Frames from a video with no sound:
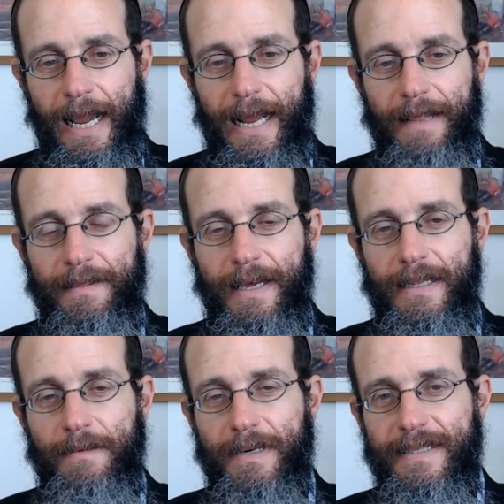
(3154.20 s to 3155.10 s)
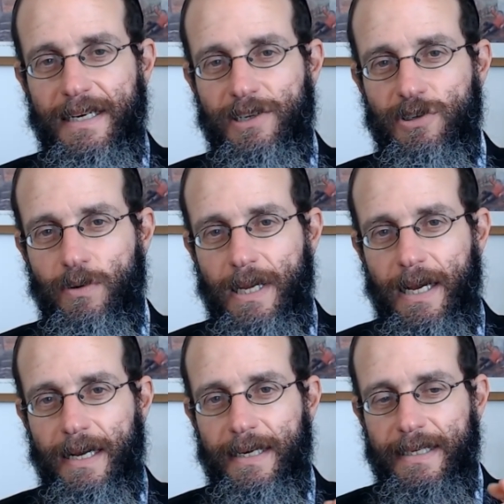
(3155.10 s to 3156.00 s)
And then the
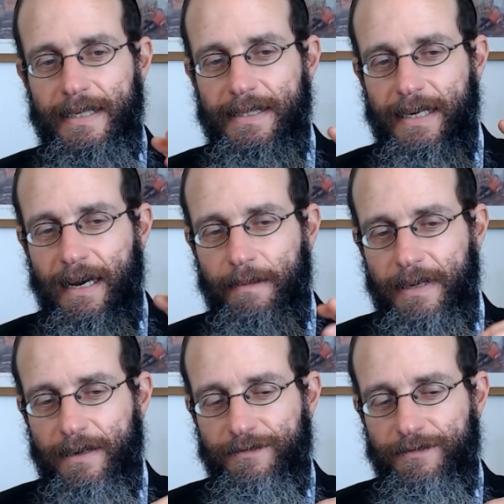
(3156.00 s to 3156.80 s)
Matsashukuya is coming